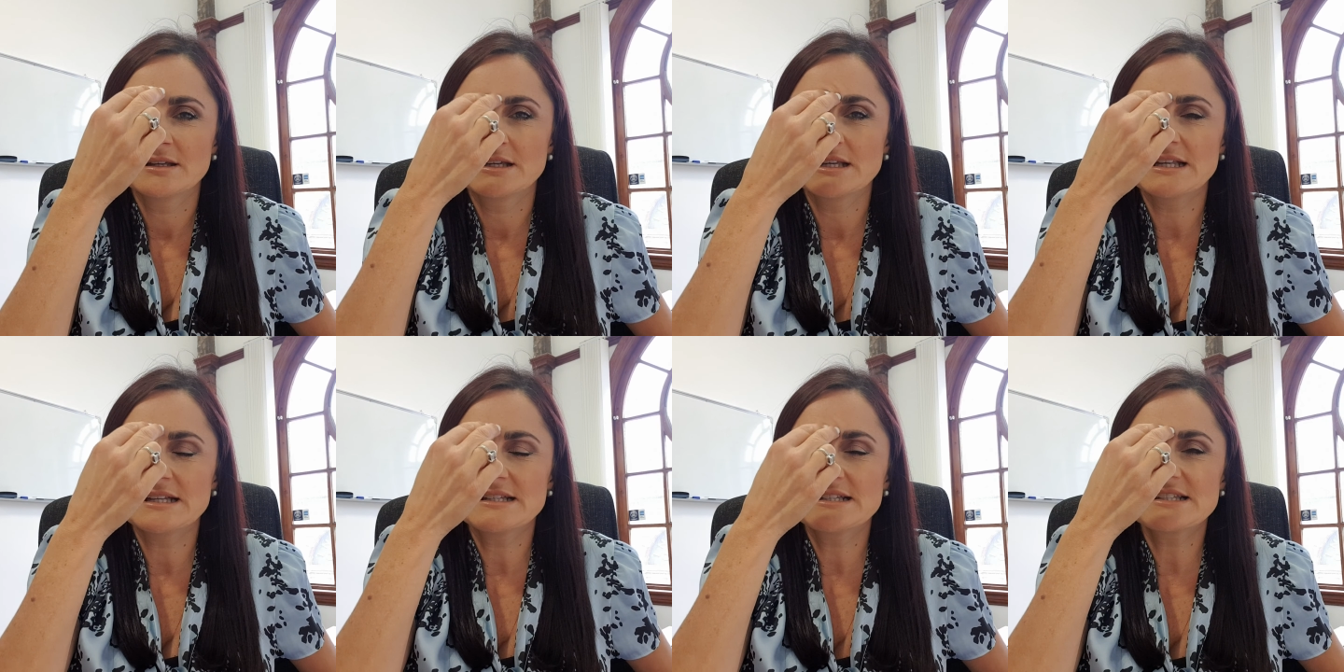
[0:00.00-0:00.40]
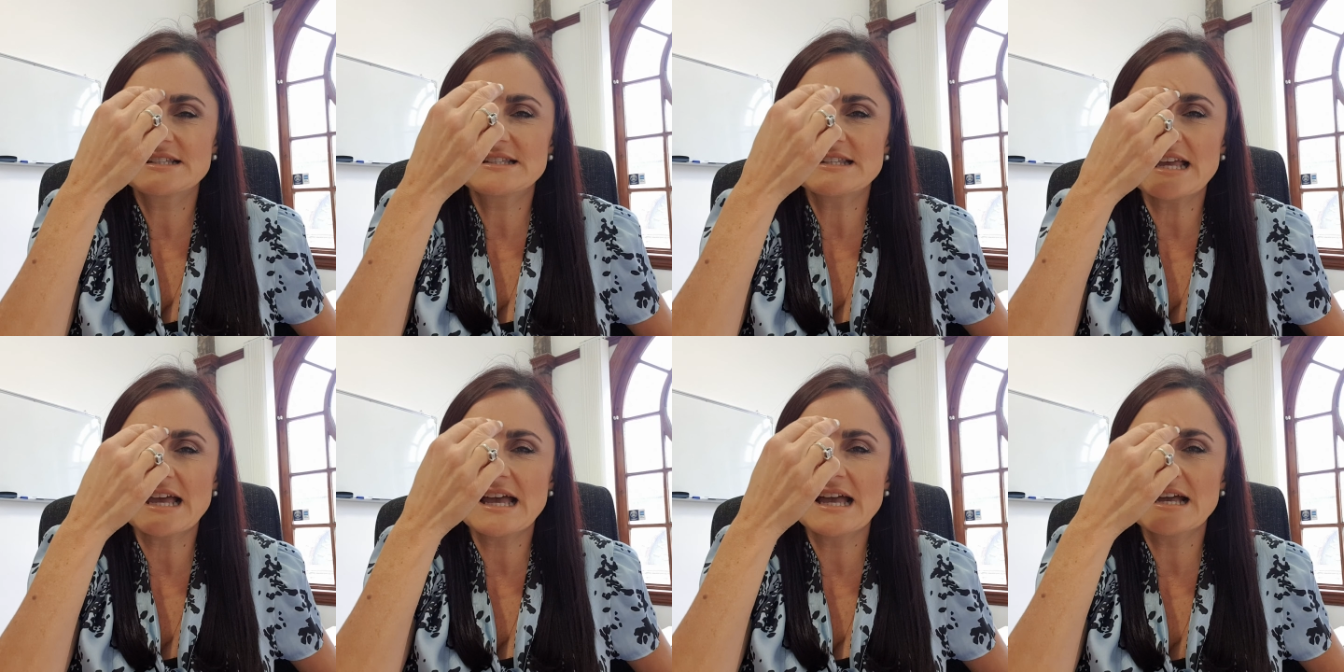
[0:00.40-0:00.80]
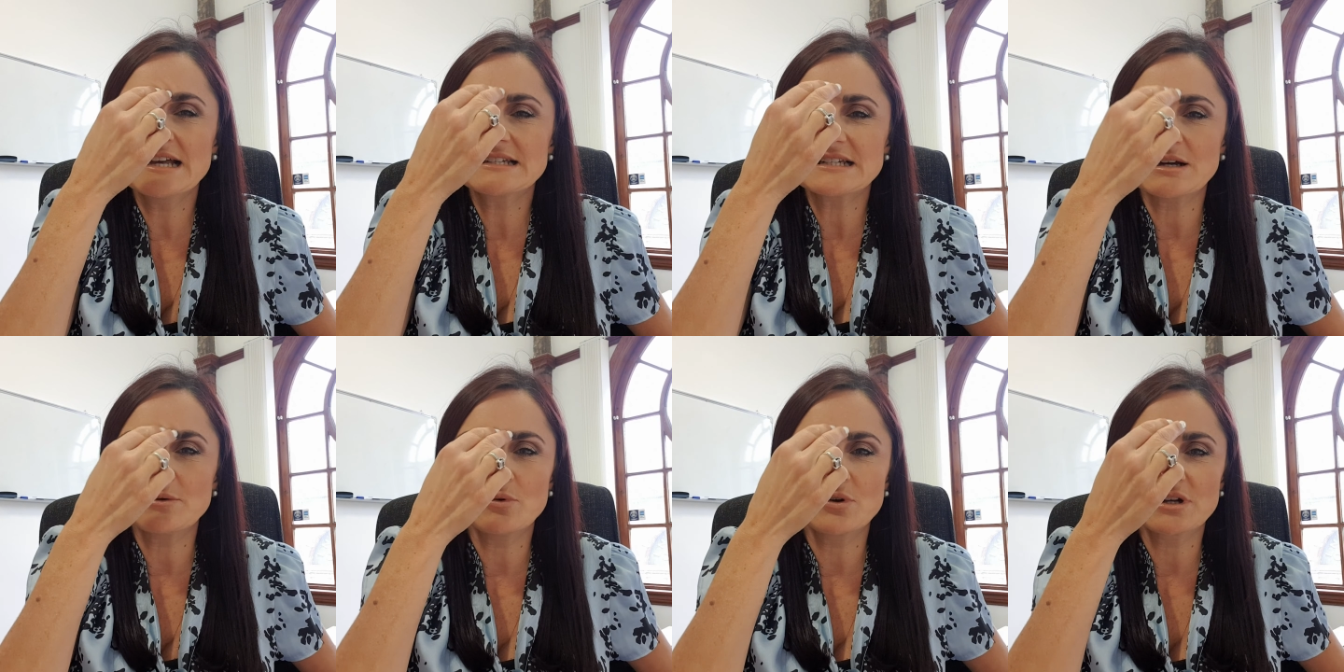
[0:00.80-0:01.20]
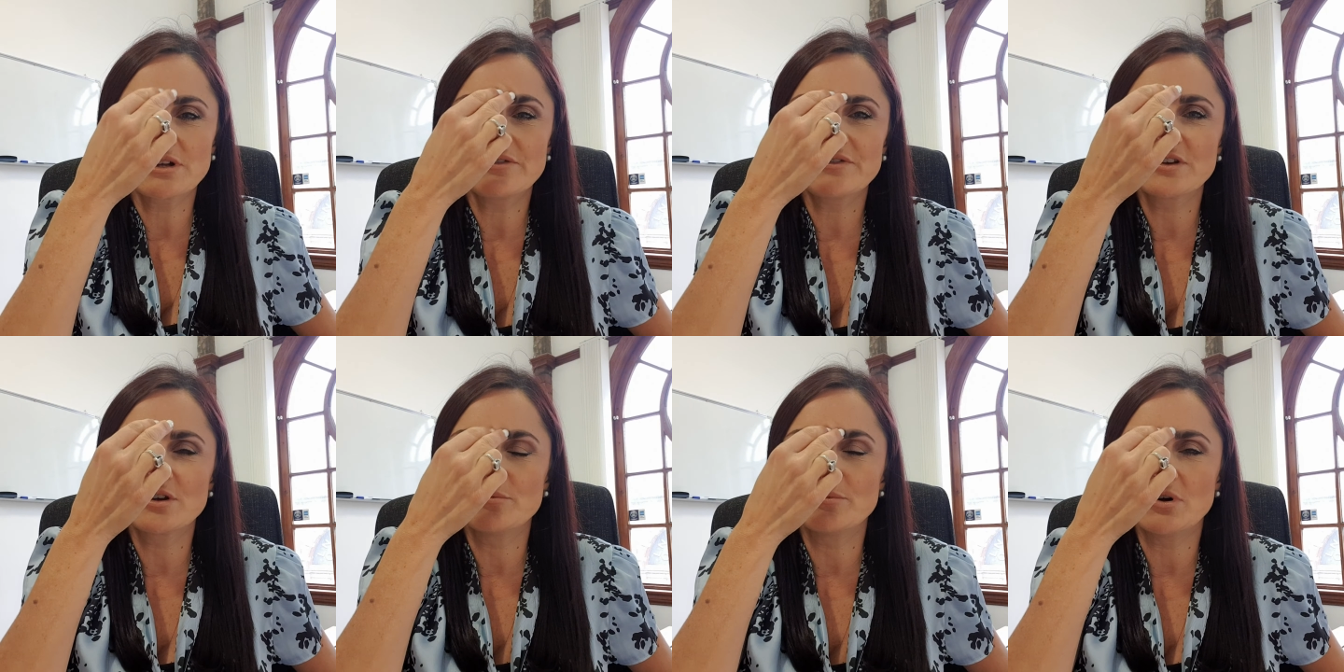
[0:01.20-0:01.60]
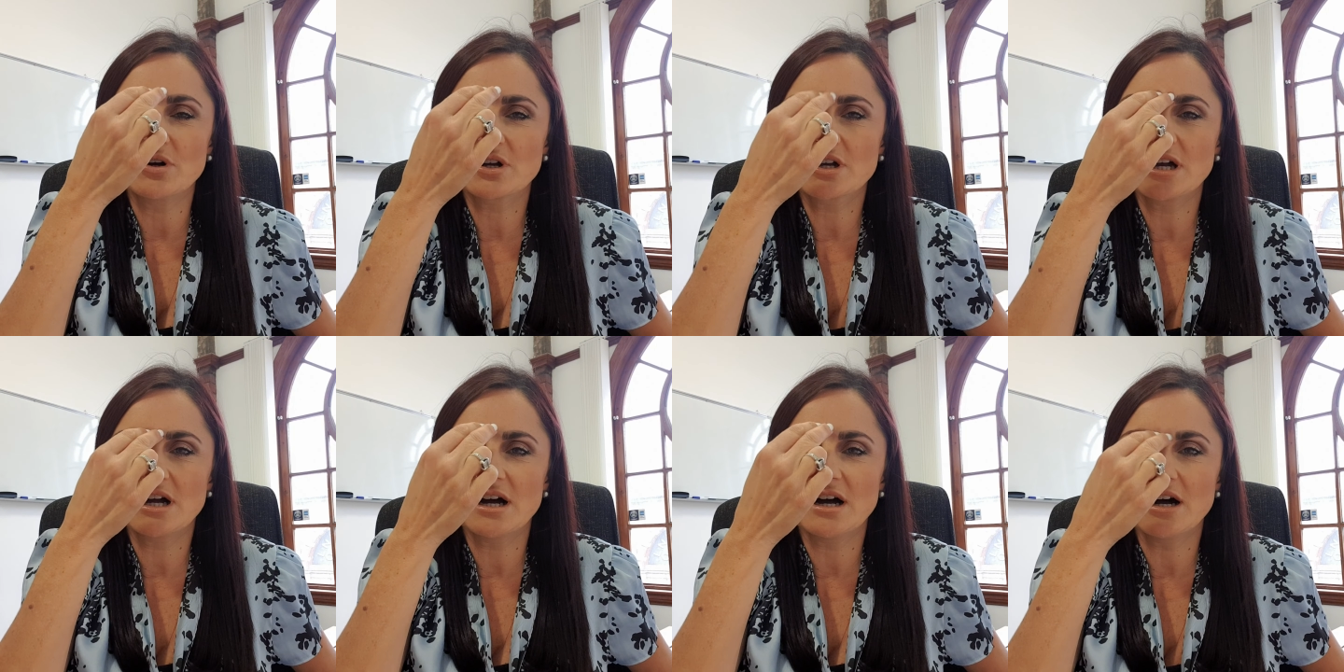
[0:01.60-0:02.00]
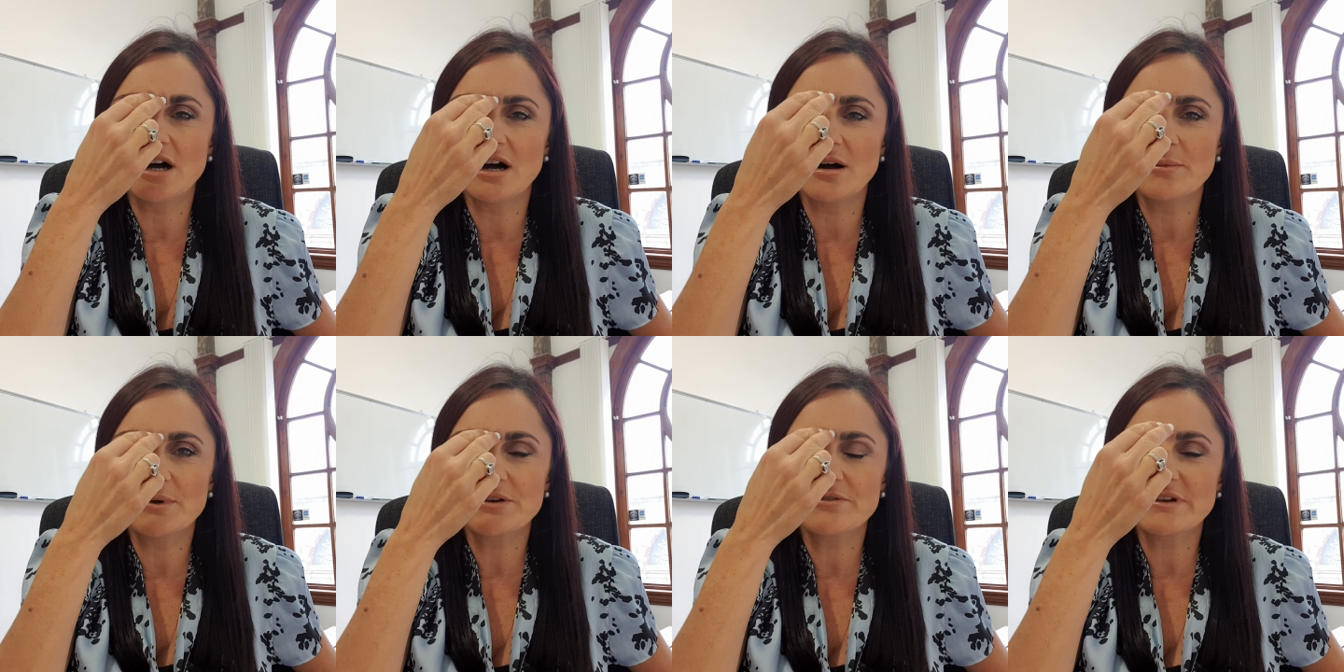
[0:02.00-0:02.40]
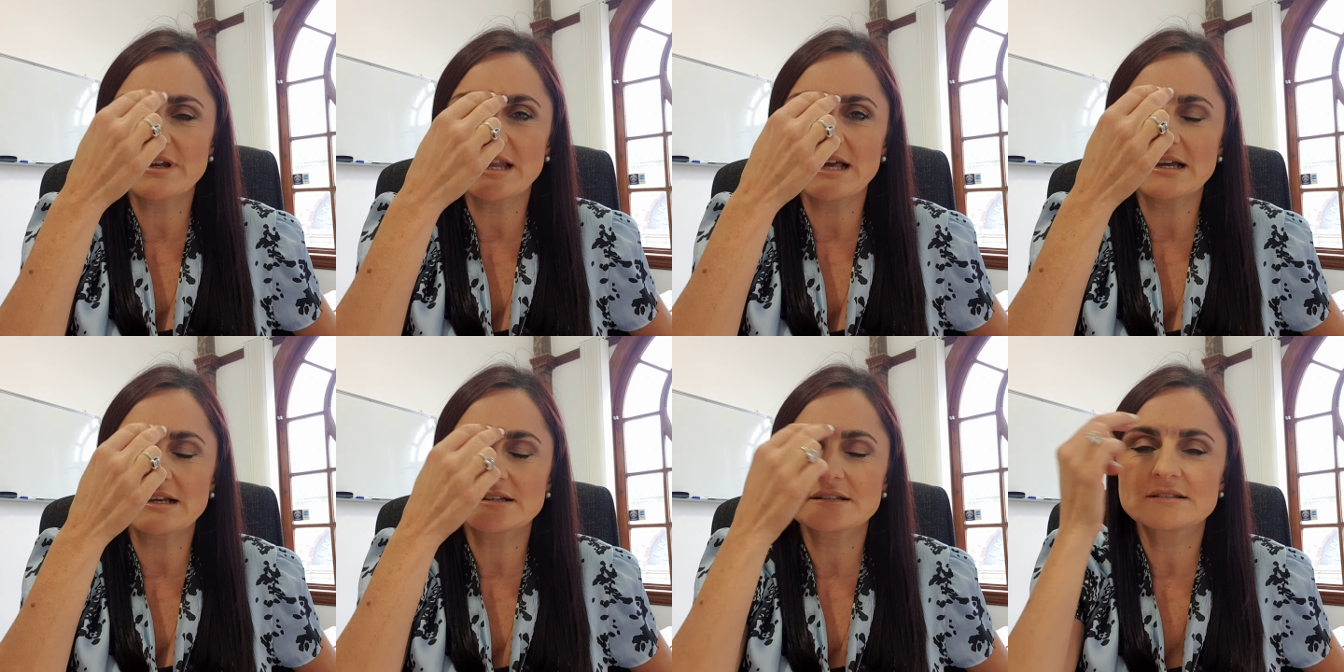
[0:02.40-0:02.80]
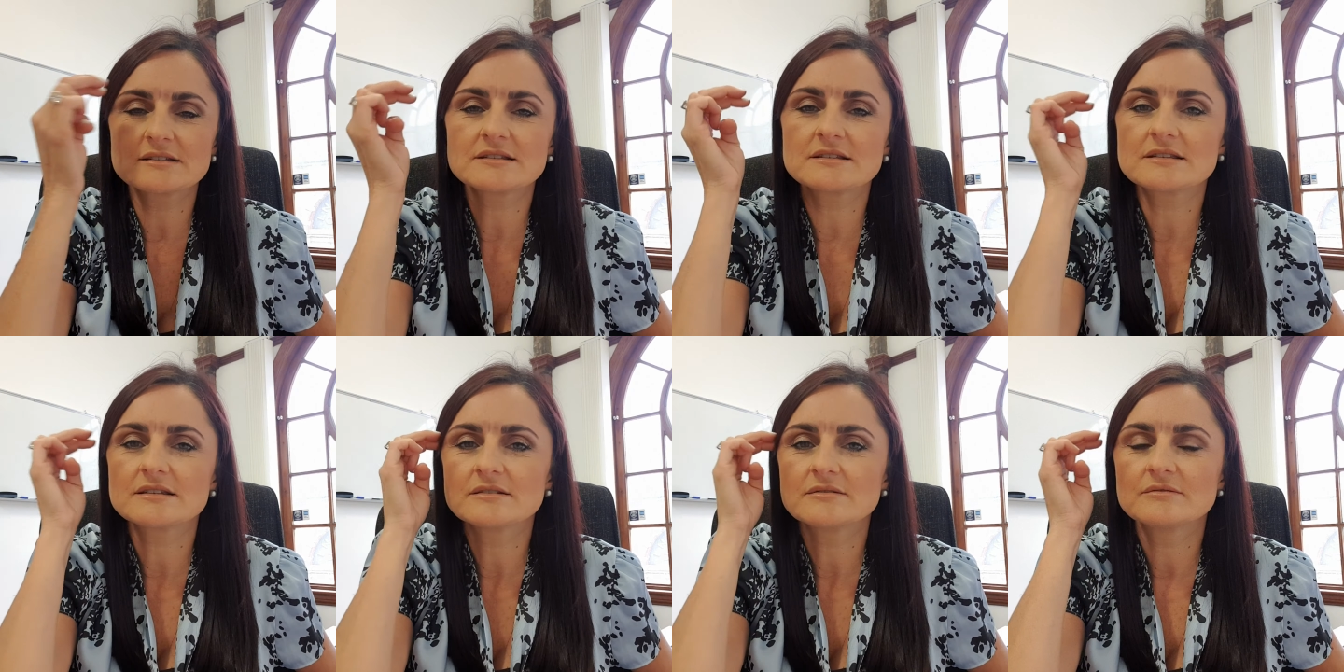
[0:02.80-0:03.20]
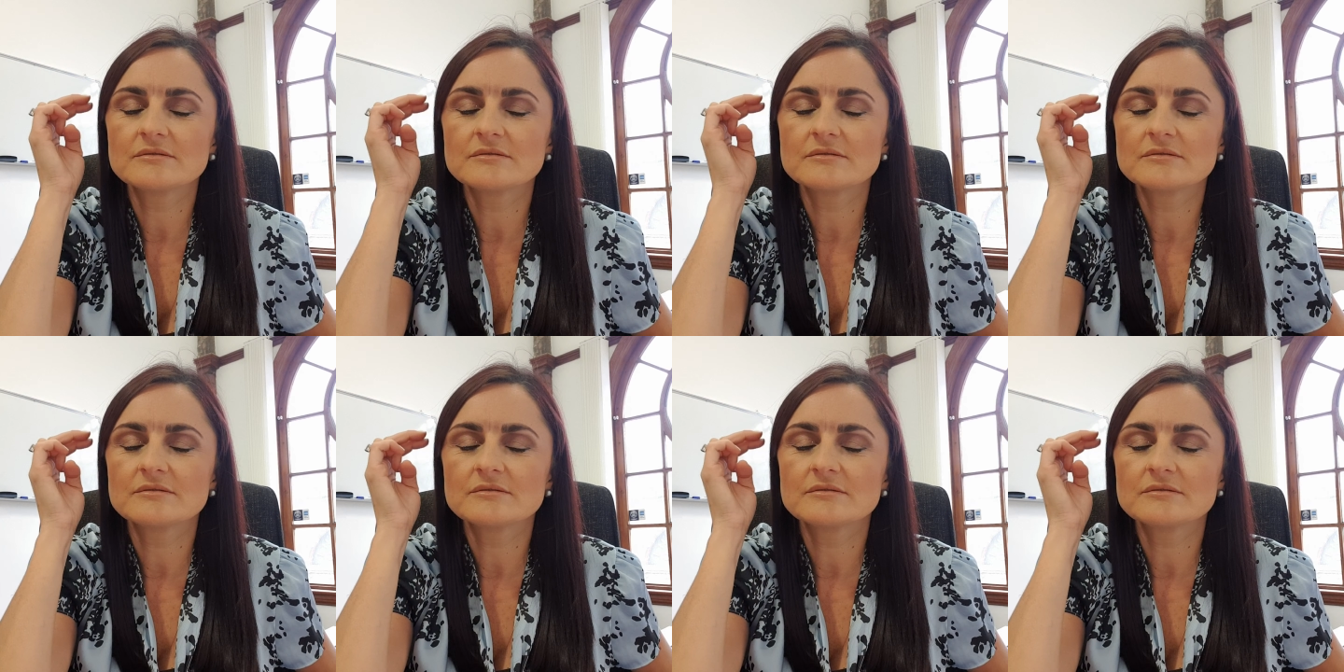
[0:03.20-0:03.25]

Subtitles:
Instead, I want to feel more calm and relaxed.